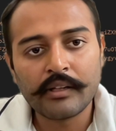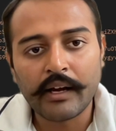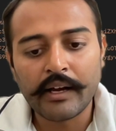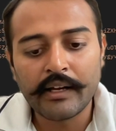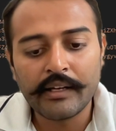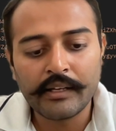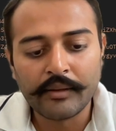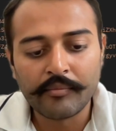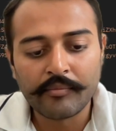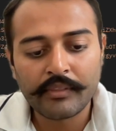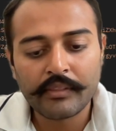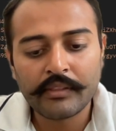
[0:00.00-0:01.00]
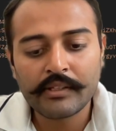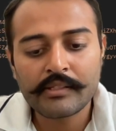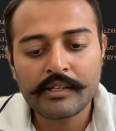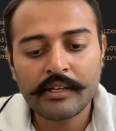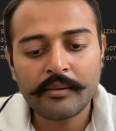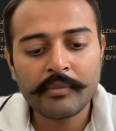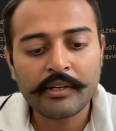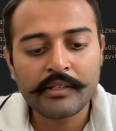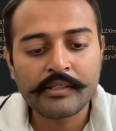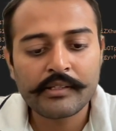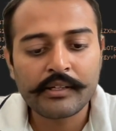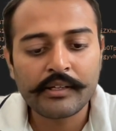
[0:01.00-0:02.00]
ID. This time,
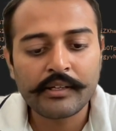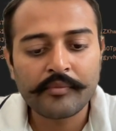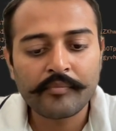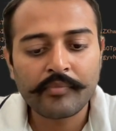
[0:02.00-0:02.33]
let's say